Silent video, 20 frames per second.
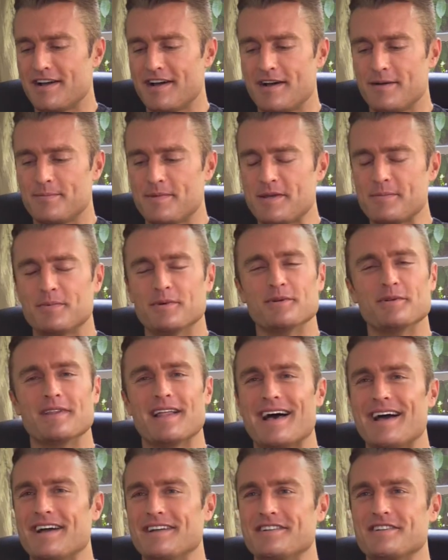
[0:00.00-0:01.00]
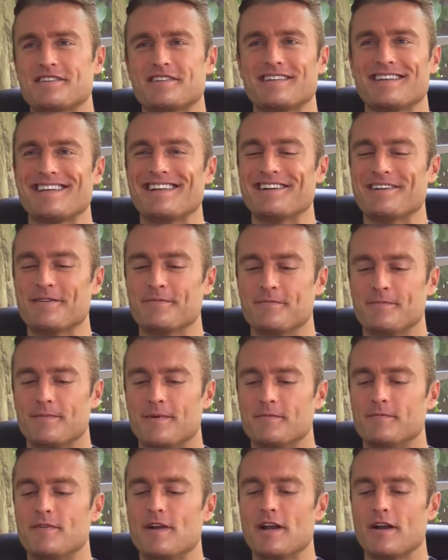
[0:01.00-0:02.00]
uh, people I just, you know,
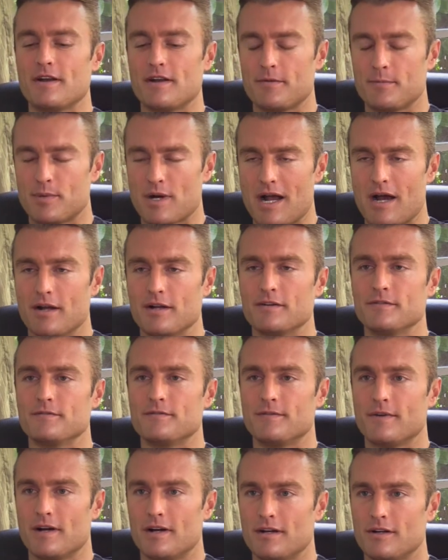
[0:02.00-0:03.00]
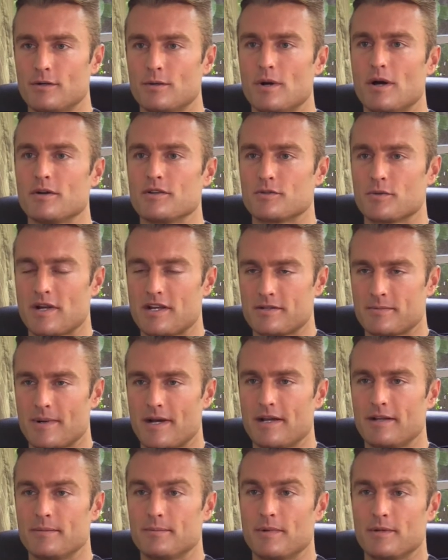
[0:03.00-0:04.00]
I'm, very proud of uh, who I was raised
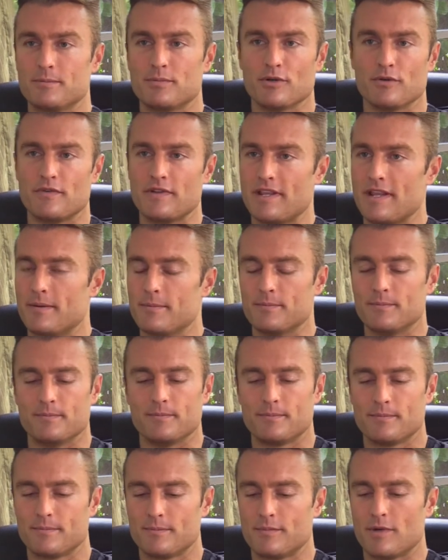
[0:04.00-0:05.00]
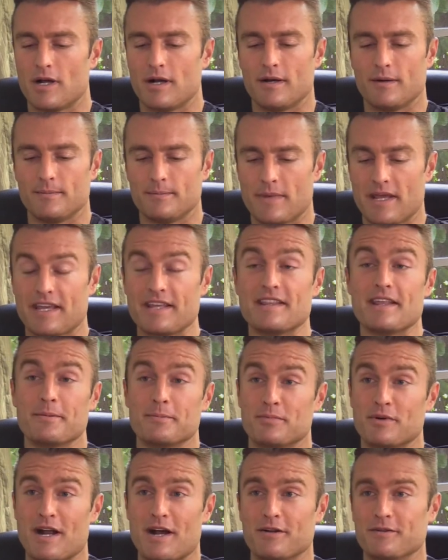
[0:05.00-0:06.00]
by and improving them, uh, making
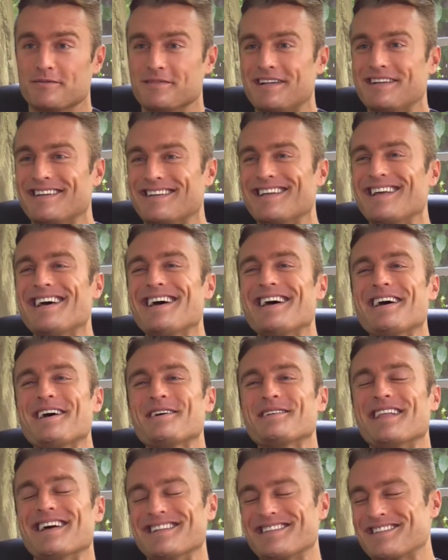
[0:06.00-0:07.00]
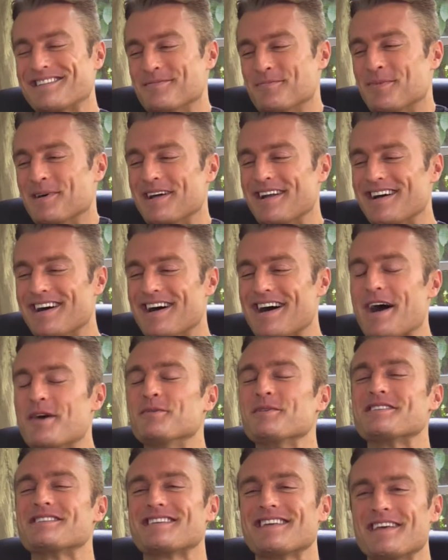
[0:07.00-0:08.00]
them proud. Sure, sure. That's, but uh, I
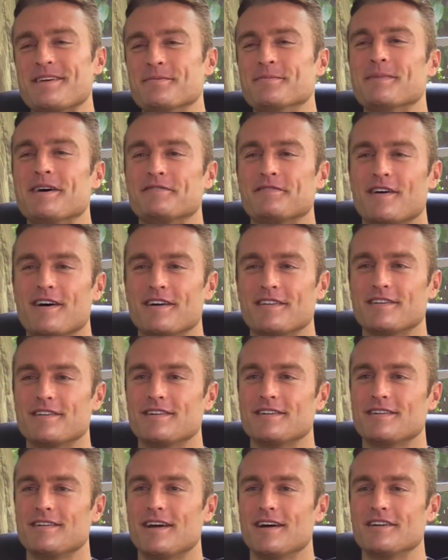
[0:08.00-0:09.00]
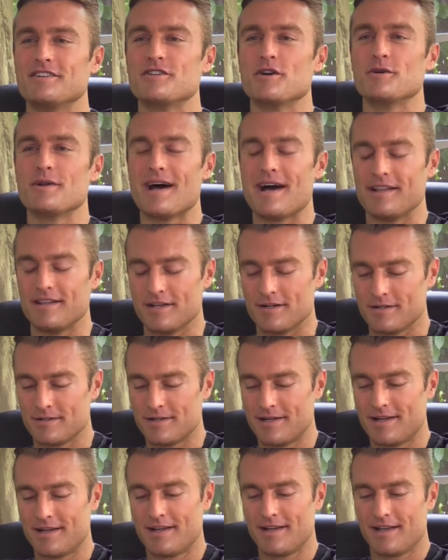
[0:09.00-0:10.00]
would say my father, uh, Joe
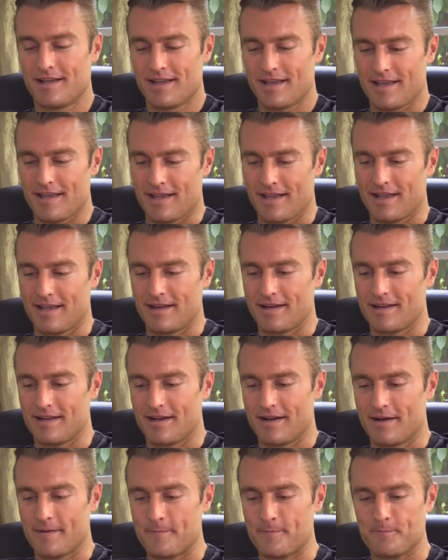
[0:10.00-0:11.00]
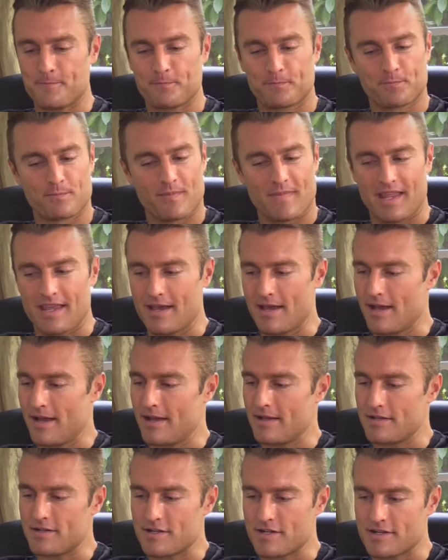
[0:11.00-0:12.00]
Hnilo, and um,
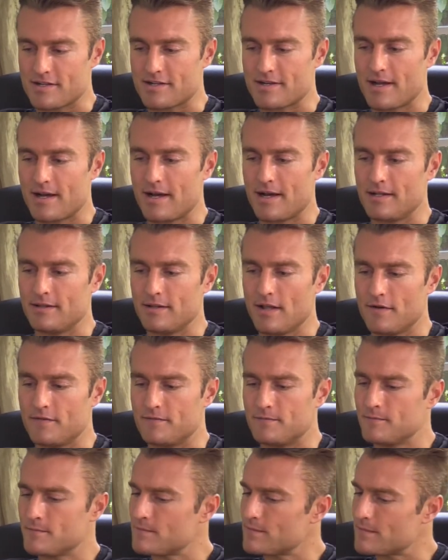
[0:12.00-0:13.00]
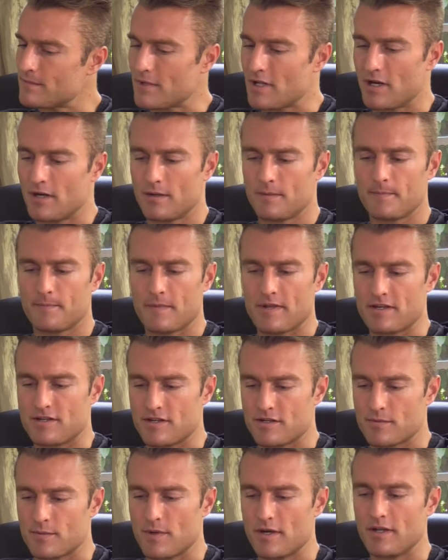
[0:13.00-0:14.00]
yeah, he just uh, love you know, he
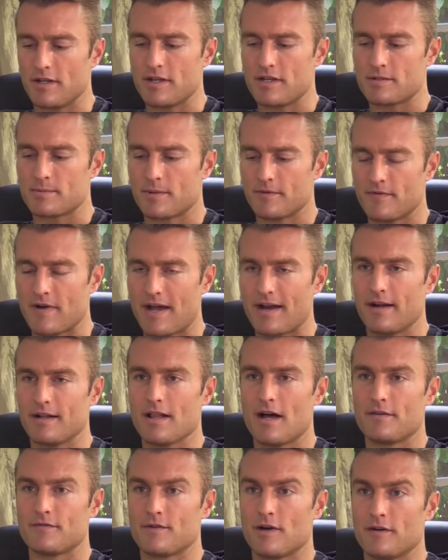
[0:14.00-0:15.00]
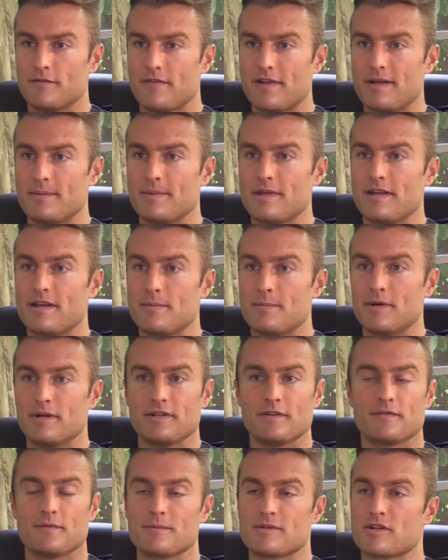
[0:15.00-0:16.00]
just really has provided a lot for our family and he
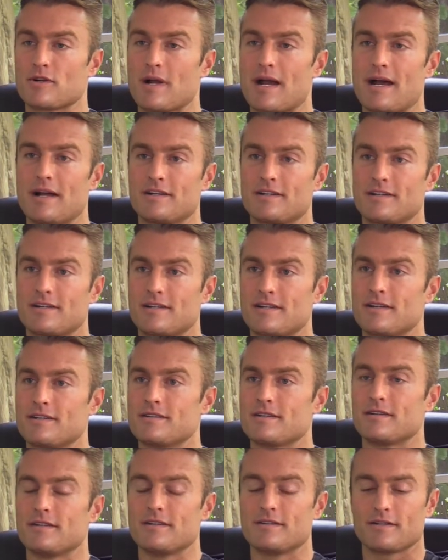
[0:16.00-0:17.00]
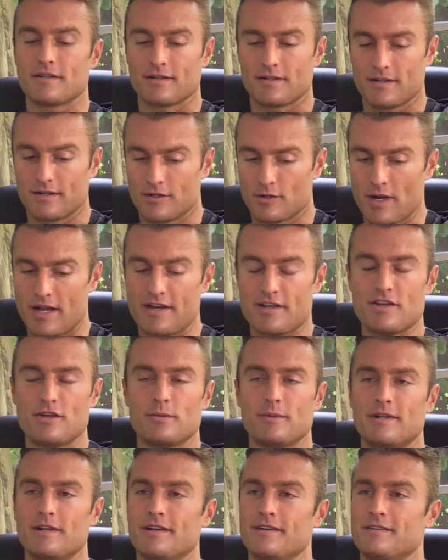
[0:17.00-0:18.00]
built it from scratch. He's a, he's a great
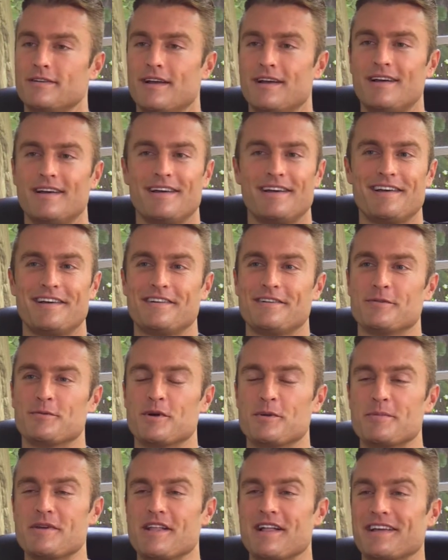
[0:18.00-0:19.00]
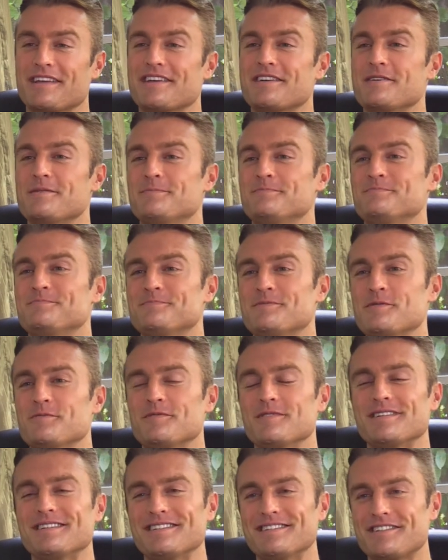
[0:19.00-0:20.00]
human and want to be like him,
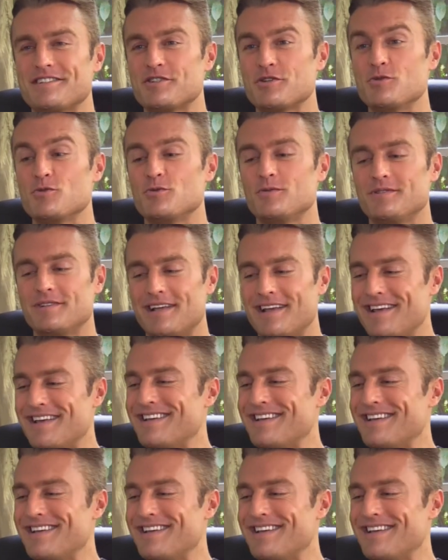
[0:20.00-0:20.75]
hopefully soon.